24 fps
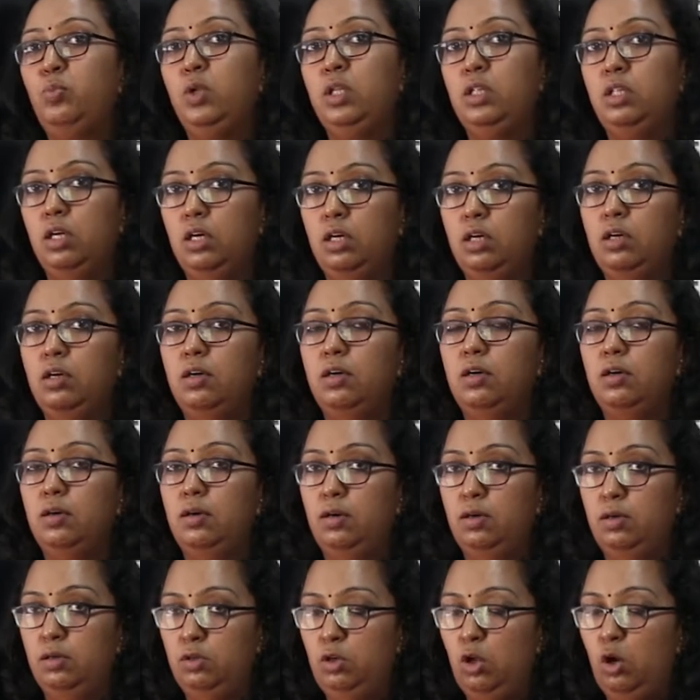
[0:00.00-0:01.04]
with
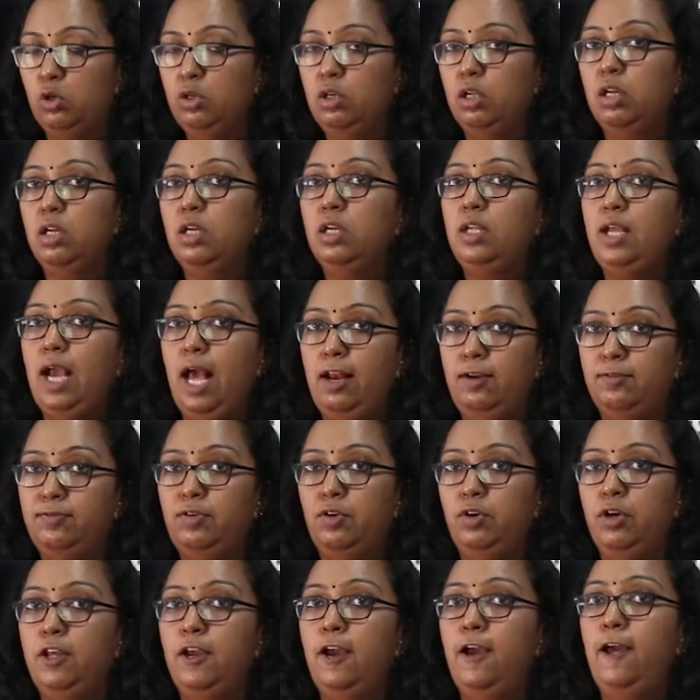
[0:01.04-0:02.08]
the doctor in
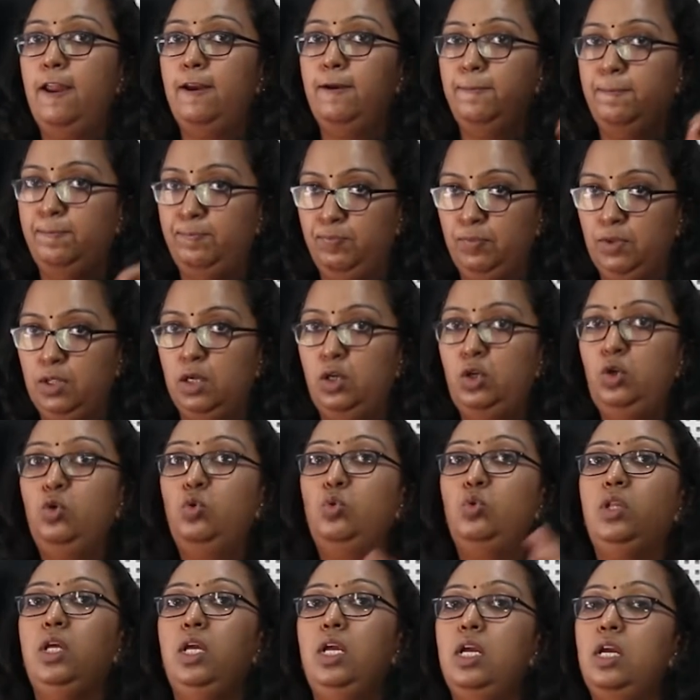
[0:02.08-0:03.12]
California and
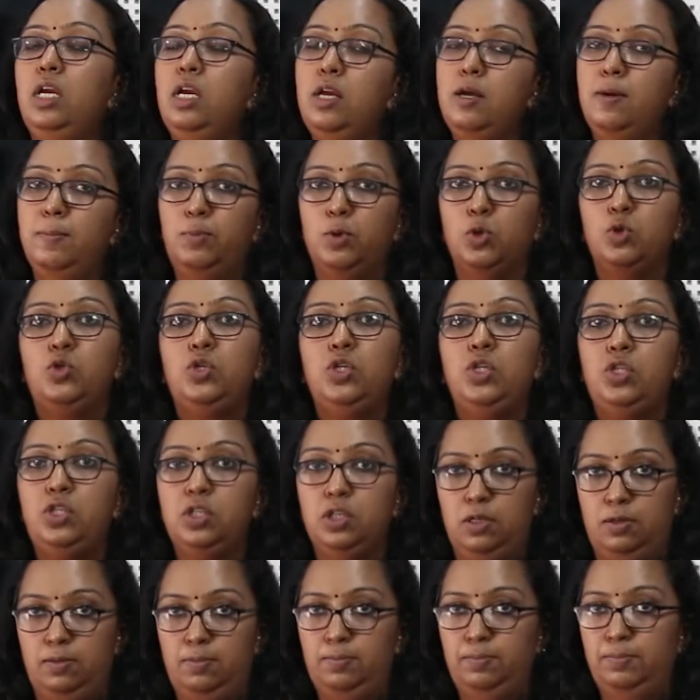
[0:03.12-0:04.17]
do the
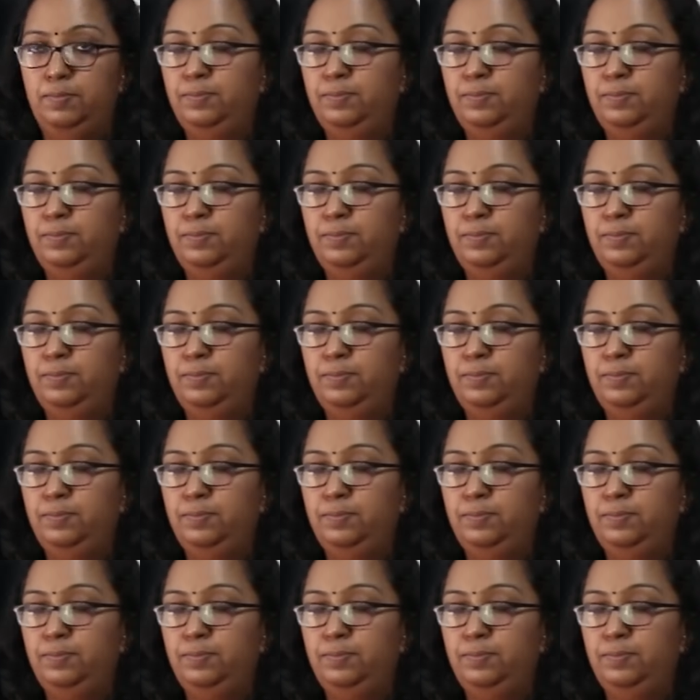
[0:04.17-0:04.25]
procedure.